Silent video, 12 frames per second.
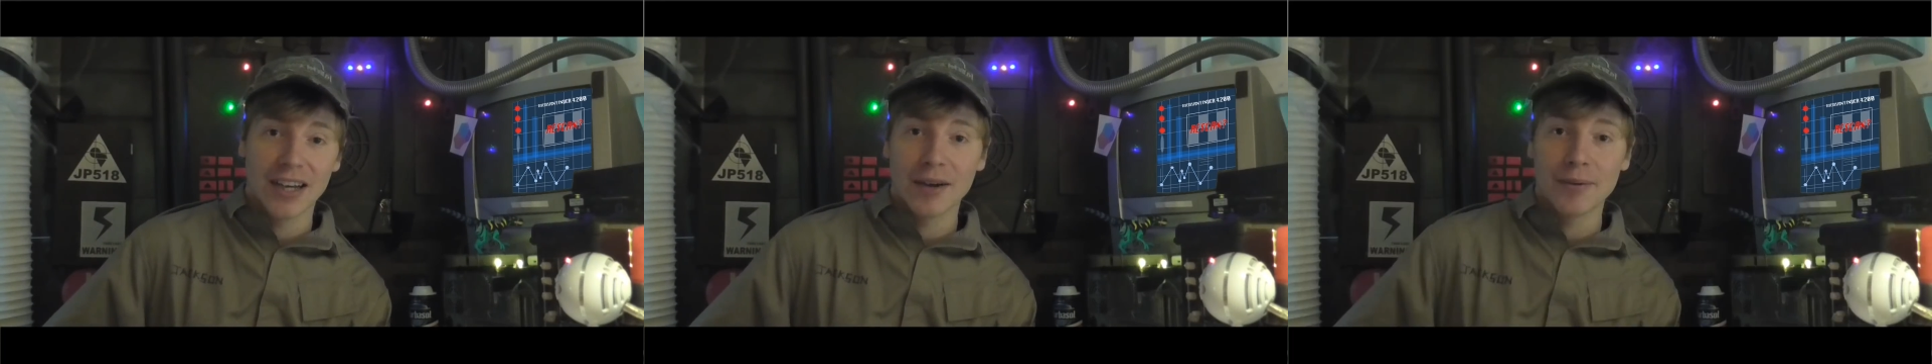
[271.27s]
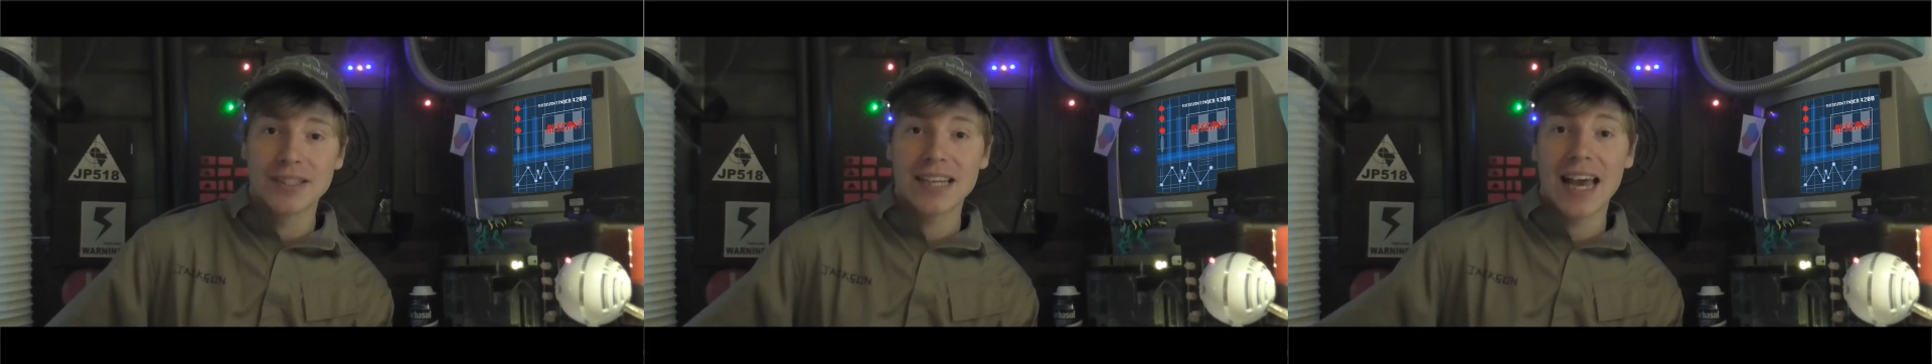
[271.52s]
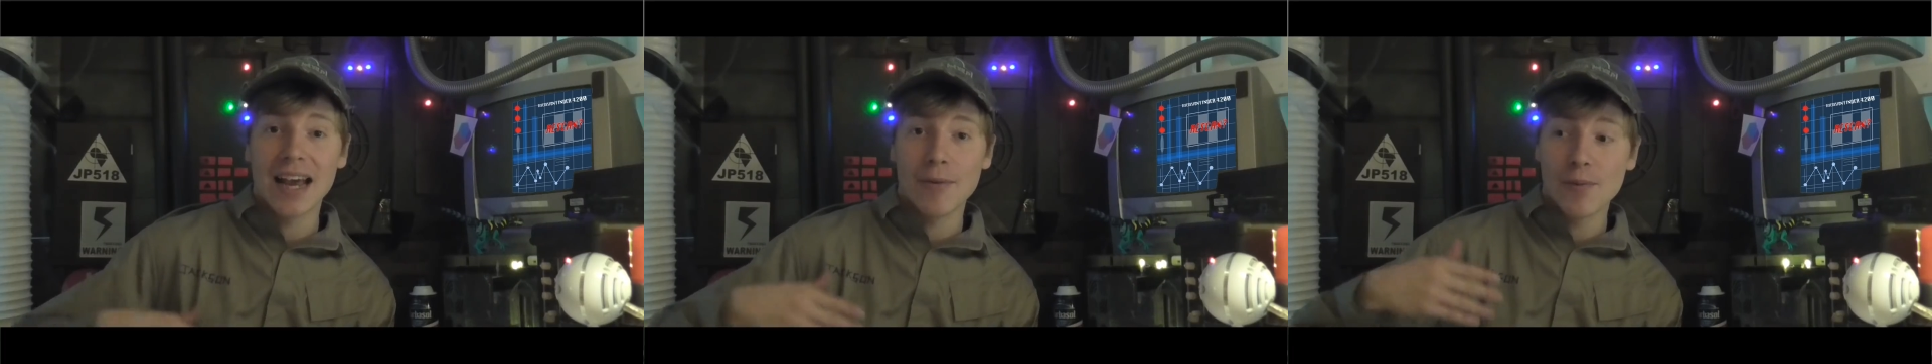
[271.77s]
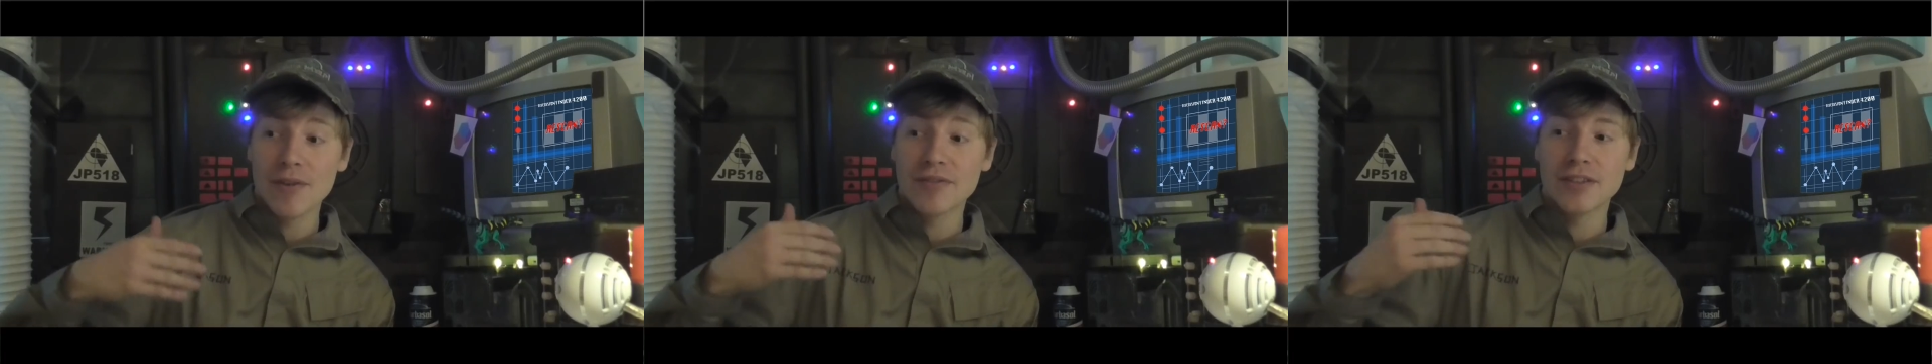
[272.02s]
like I was
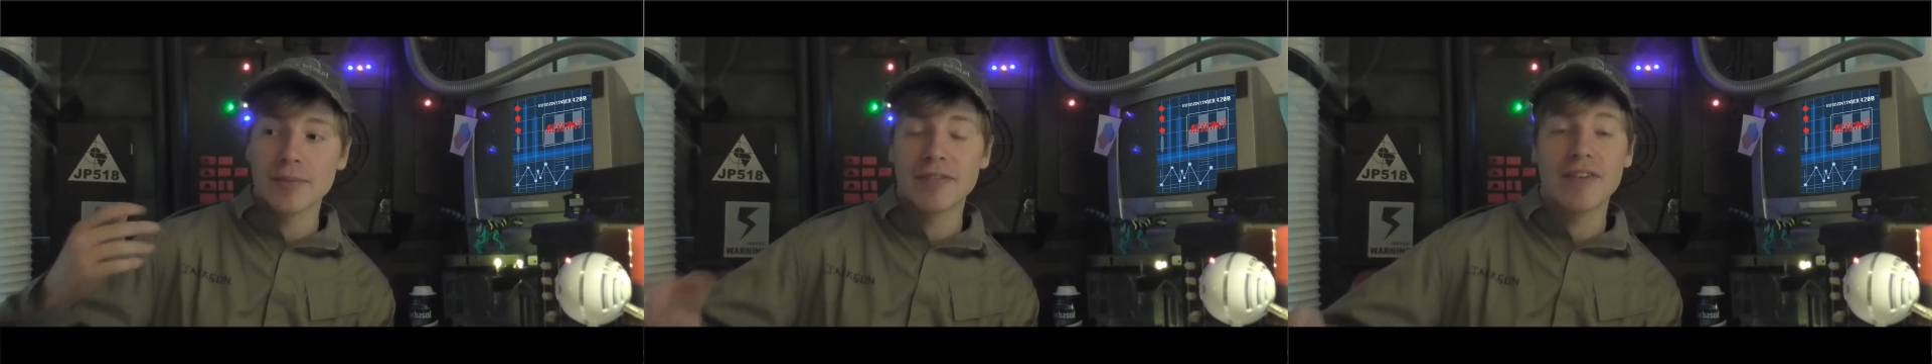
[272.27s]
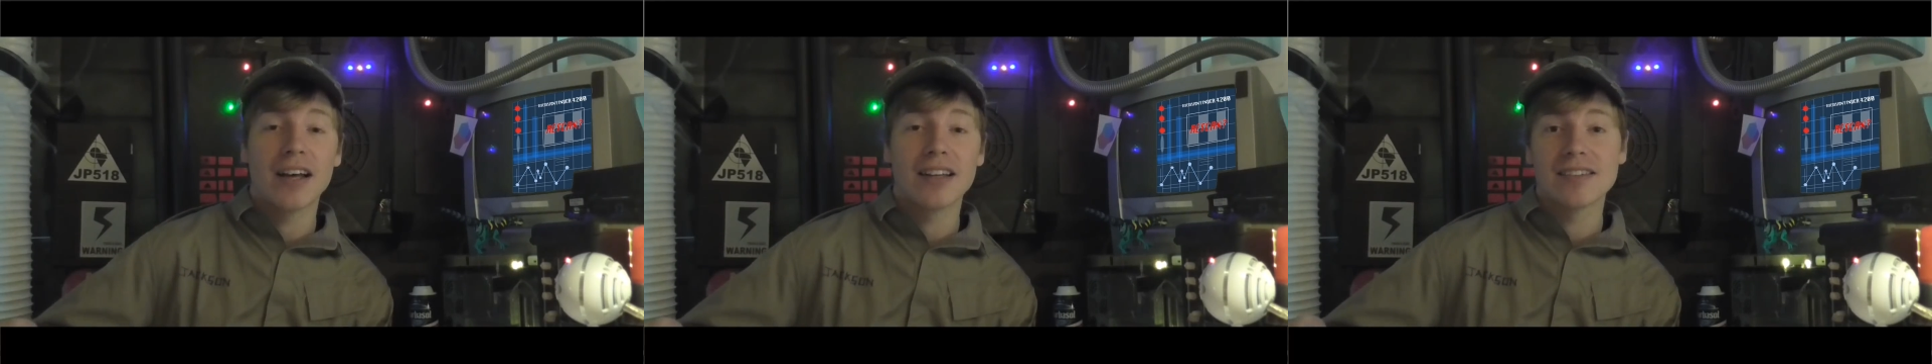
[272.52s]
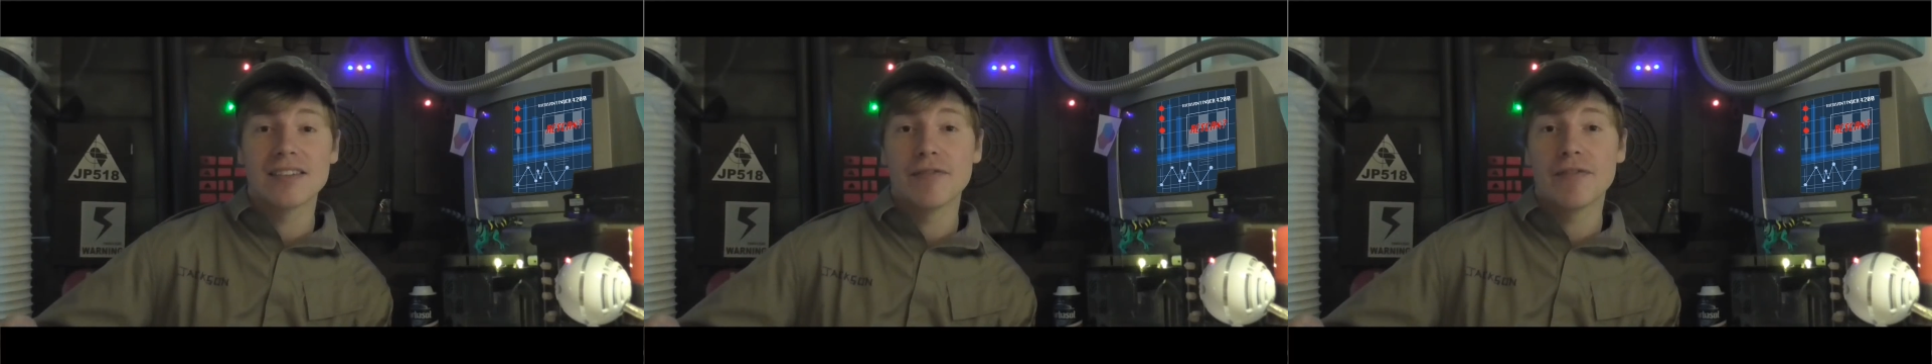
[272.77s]
saying, with some advanced